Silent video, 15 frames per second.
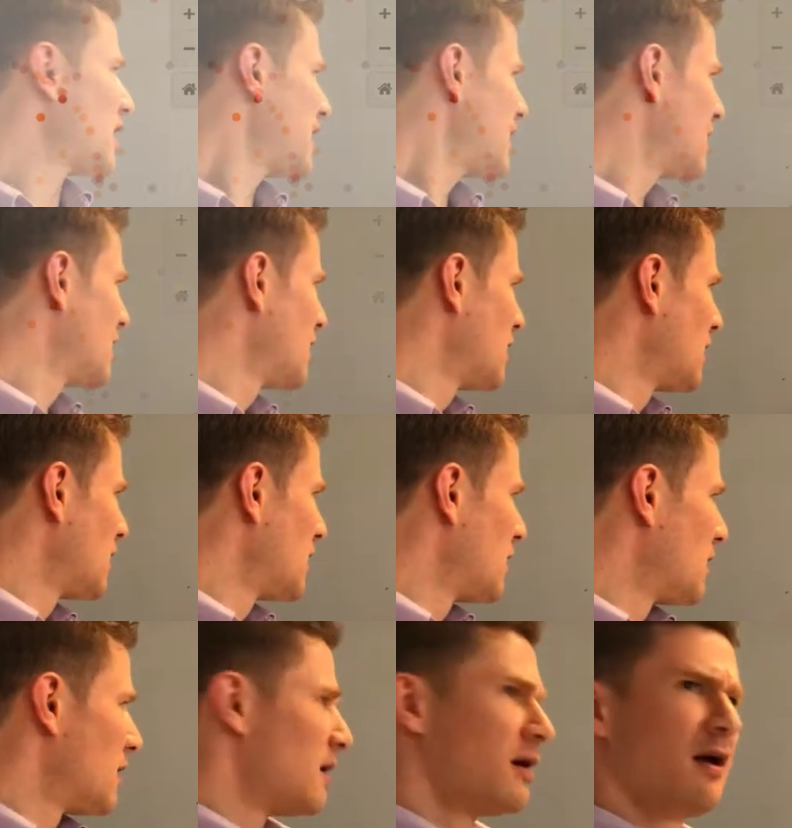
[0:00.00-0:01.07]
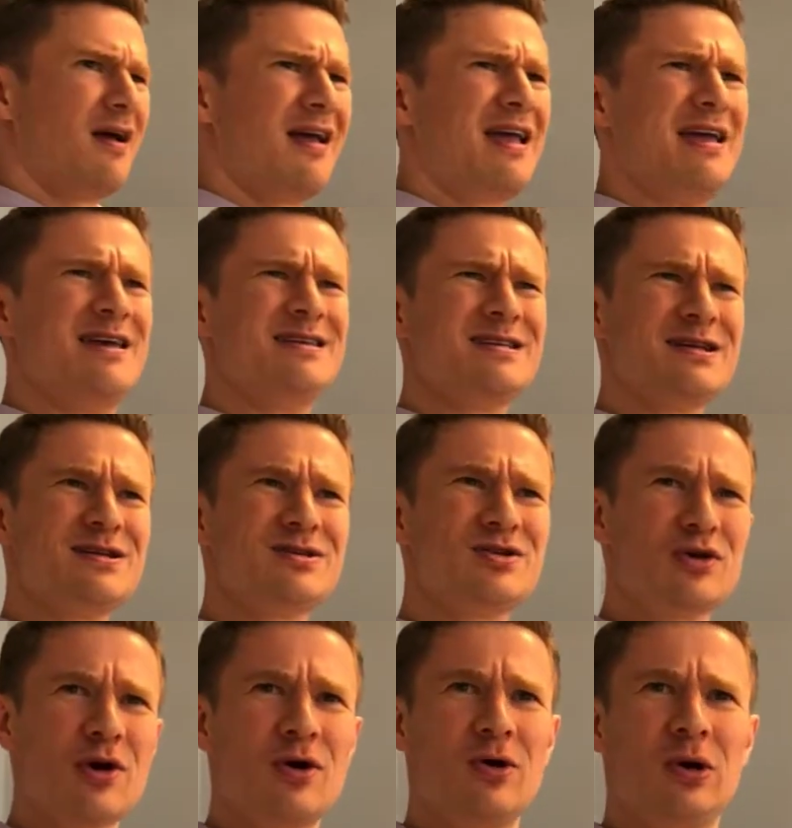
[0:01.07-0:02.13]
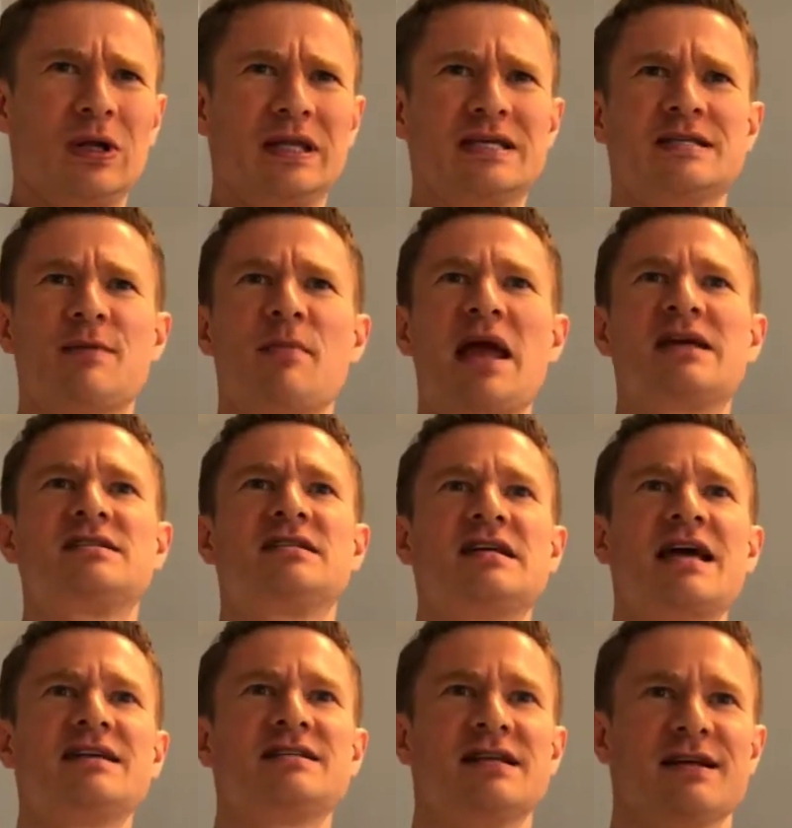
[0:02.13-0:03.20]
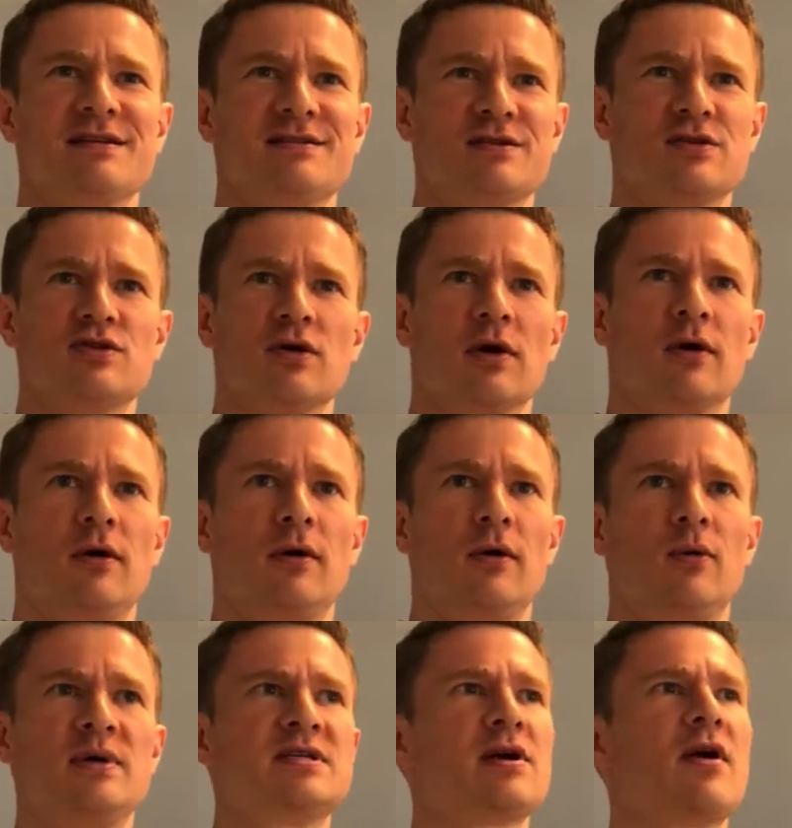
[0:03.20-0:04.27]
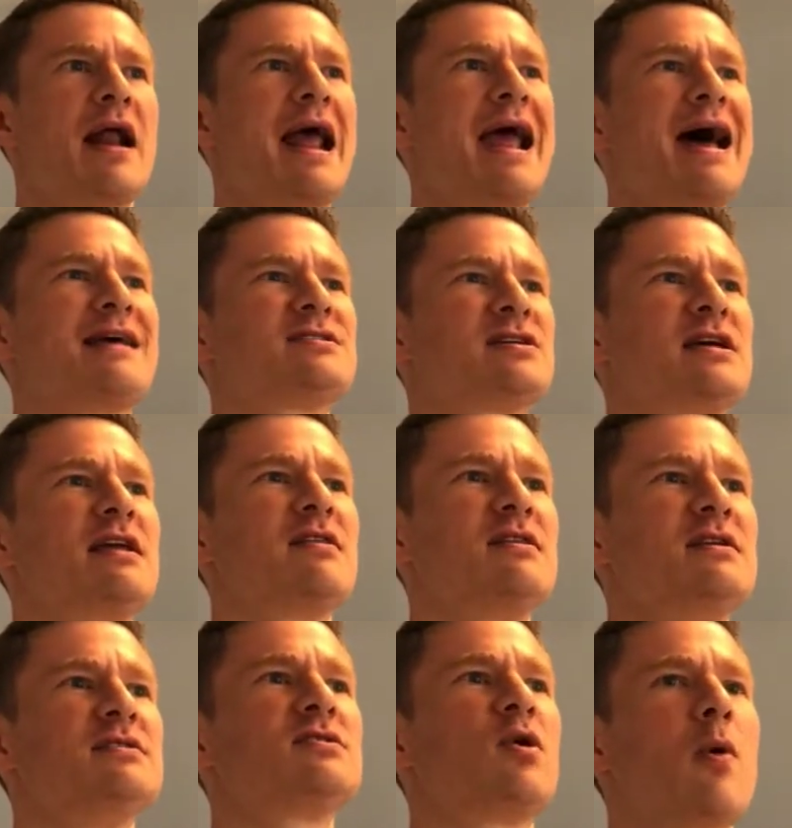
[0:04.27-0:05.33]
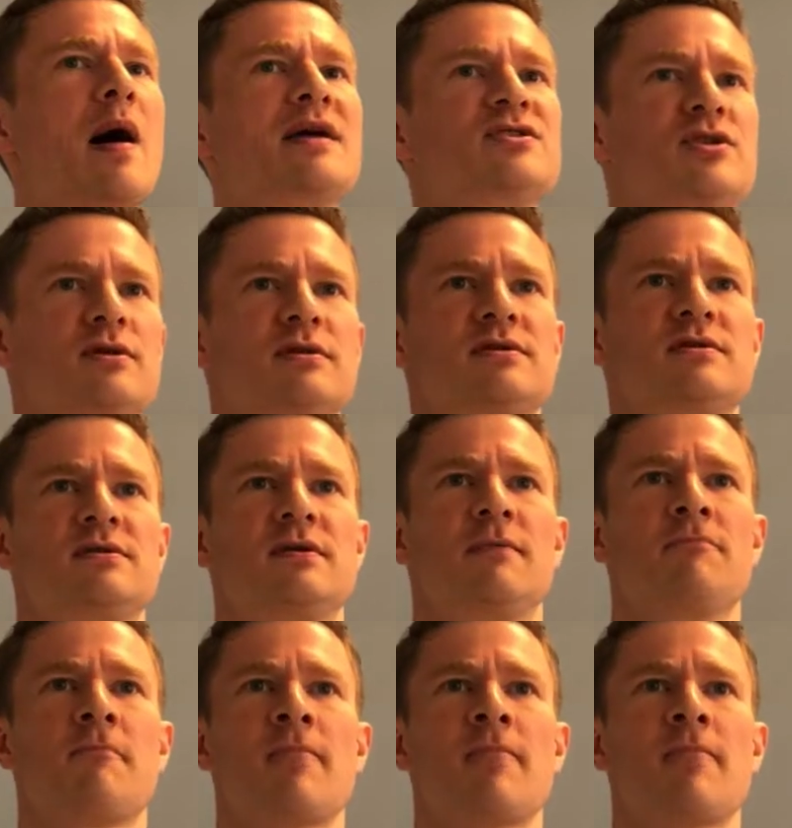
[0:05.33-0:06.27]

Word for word: right? Is it a circle? Does it make sense that it's a circle? We start asking these questions.